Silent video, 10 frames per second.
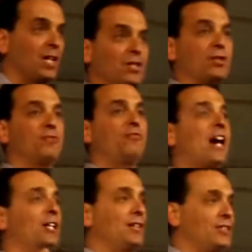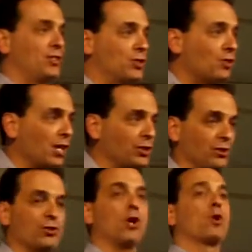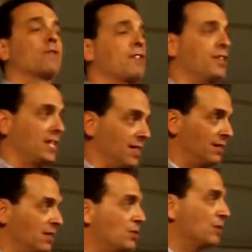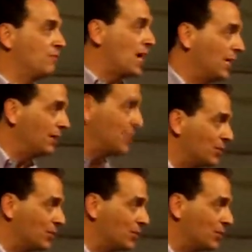You're to follow these instructions. Don't overthink it. You're to follow these